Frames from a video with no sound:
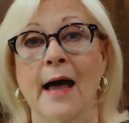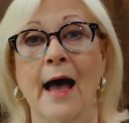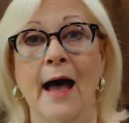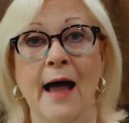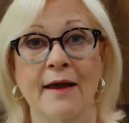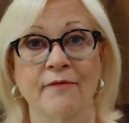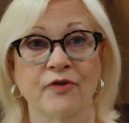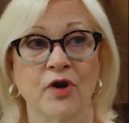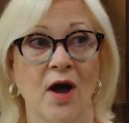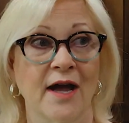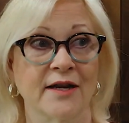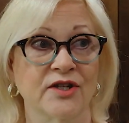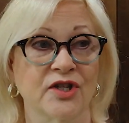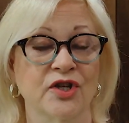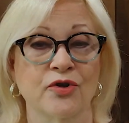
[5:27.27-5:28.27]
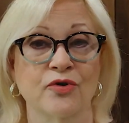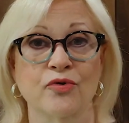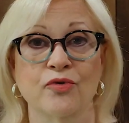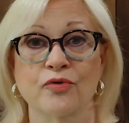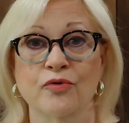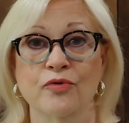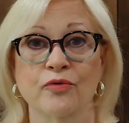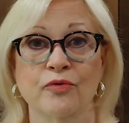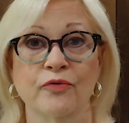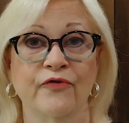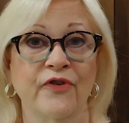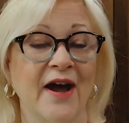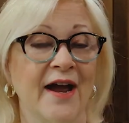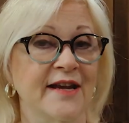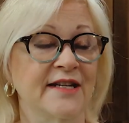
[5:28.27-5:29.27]
I've got to
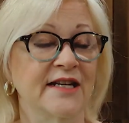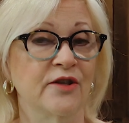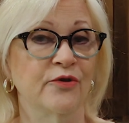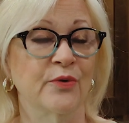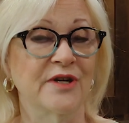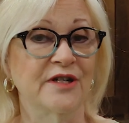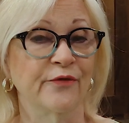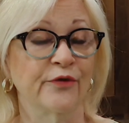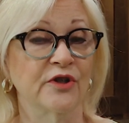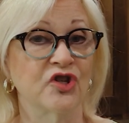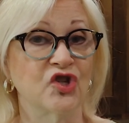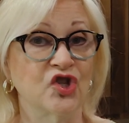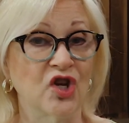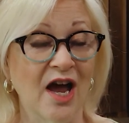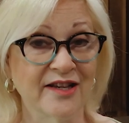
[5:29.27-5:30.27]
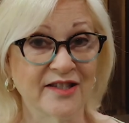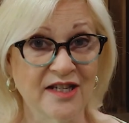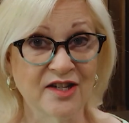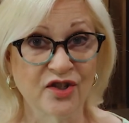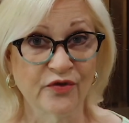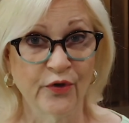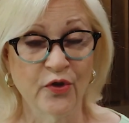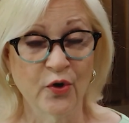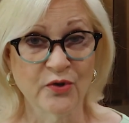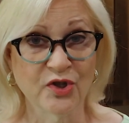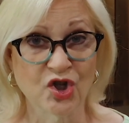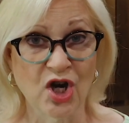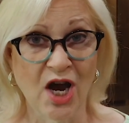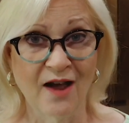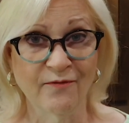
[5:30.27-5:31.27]
find either a different sausage for
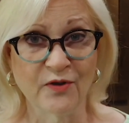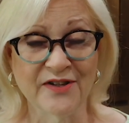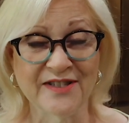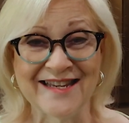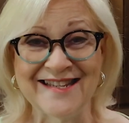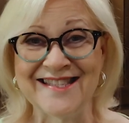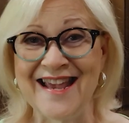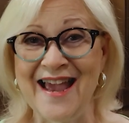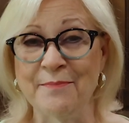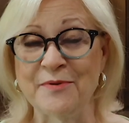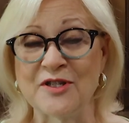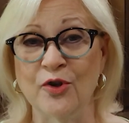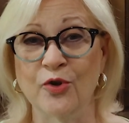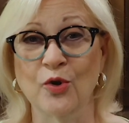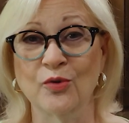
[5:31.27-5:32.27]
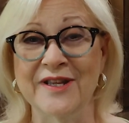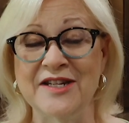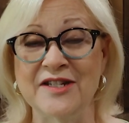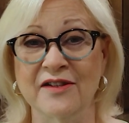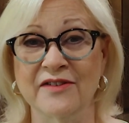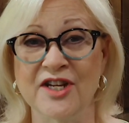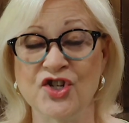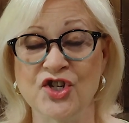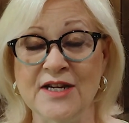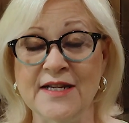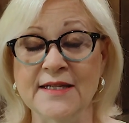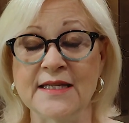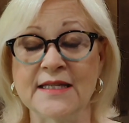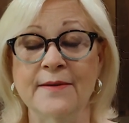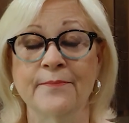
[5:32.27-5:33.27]
those truffles. It's absolutely
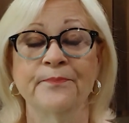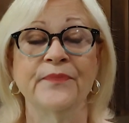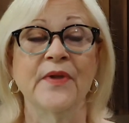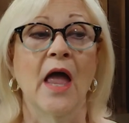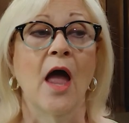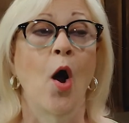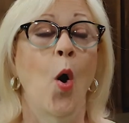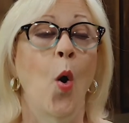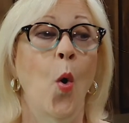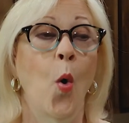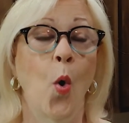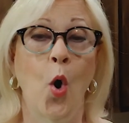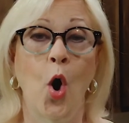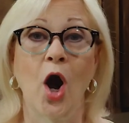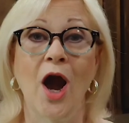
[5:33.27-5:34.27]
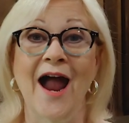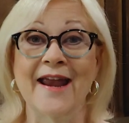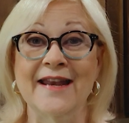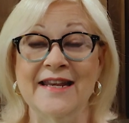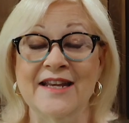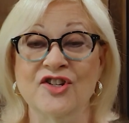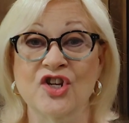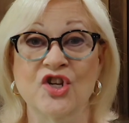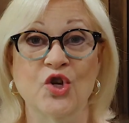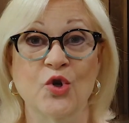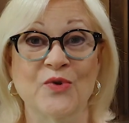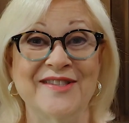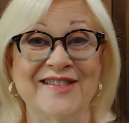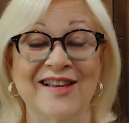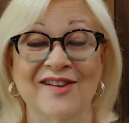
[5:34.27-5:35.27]
delicious. Or I need to
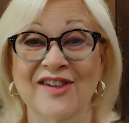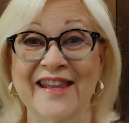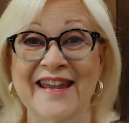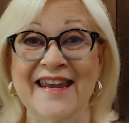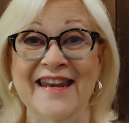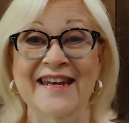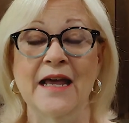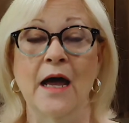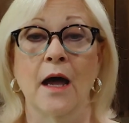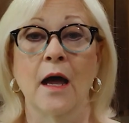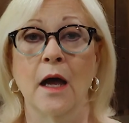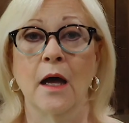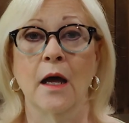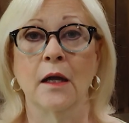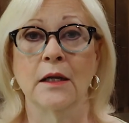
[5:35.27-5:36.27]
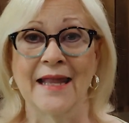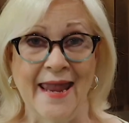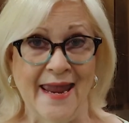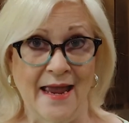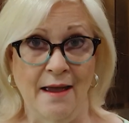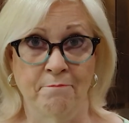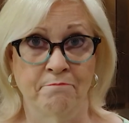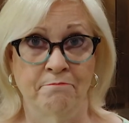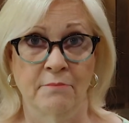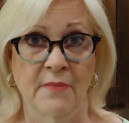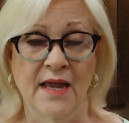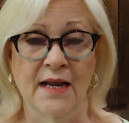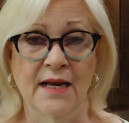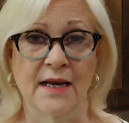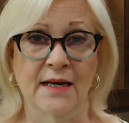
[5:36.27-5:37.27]
use the lean uh, lamb
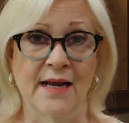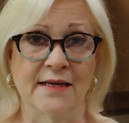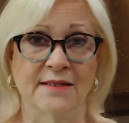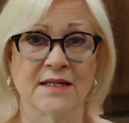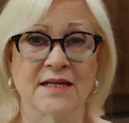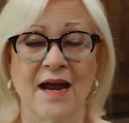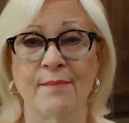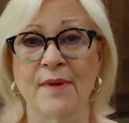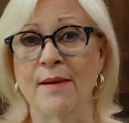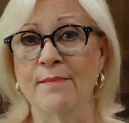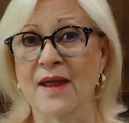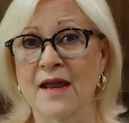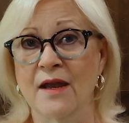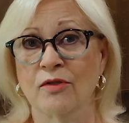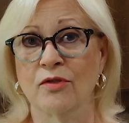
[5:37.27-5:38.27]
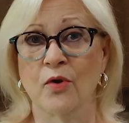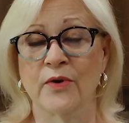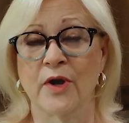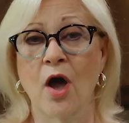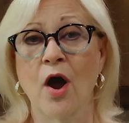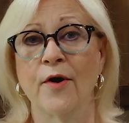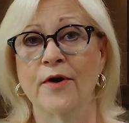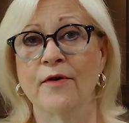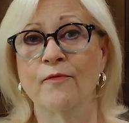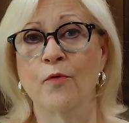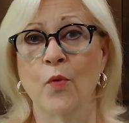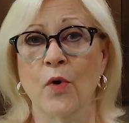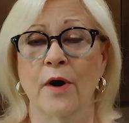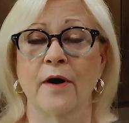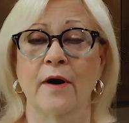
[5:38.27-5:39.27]
in it next time I make the
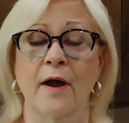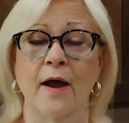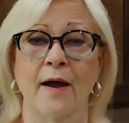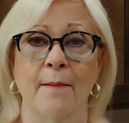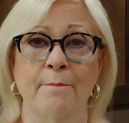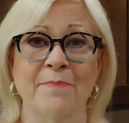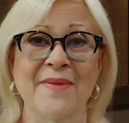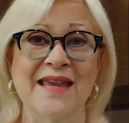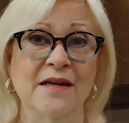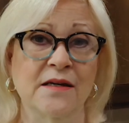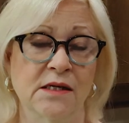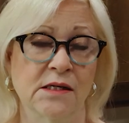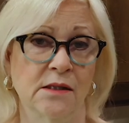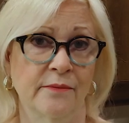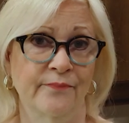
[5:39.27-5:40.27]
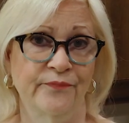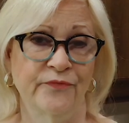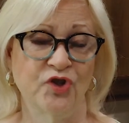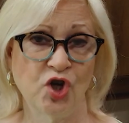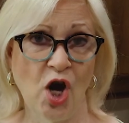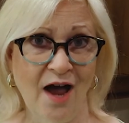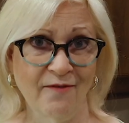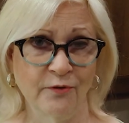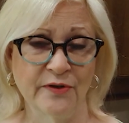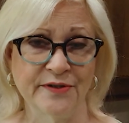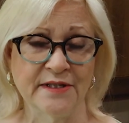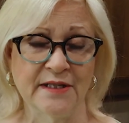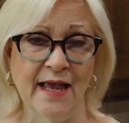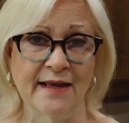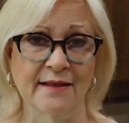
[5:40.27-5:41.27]
carnivore um, meat
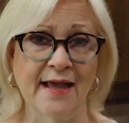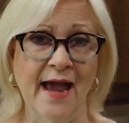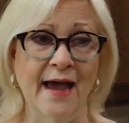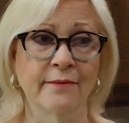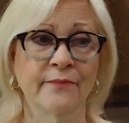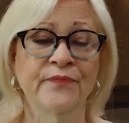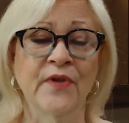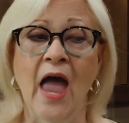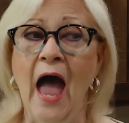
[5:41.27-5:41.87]
truffles like that.